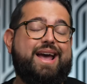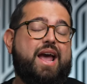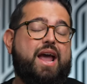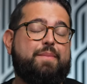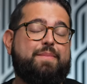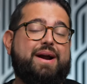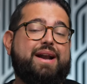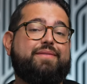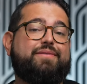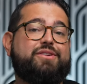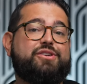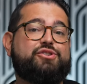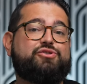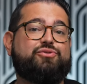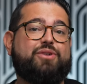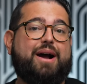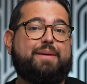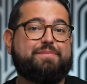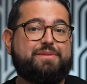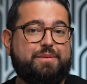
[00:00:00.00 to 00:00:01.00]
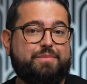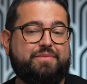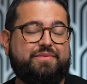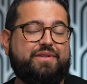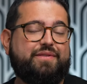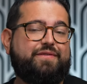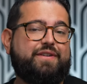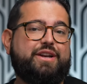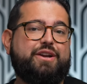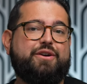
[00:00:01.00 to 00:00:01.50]
It might even drop some of
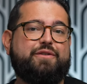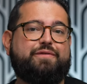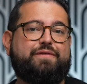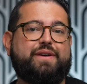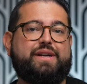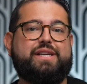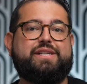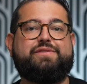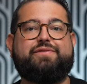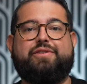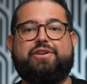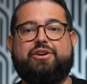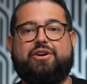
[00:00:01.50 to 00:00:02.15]
the video feeds for